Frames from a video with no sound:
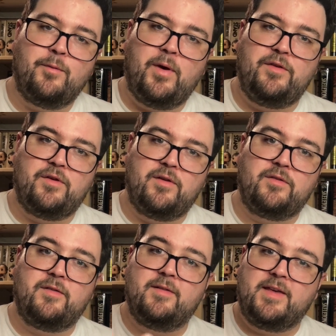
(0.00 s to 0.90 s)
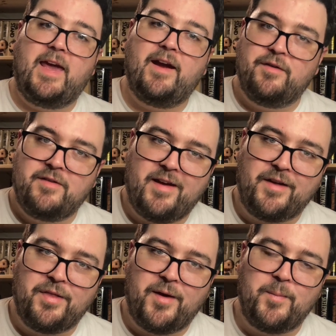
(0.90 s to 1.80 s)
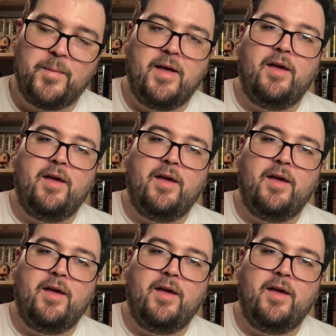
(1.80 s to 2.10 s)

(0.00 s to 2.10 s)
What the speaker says: we just caretake them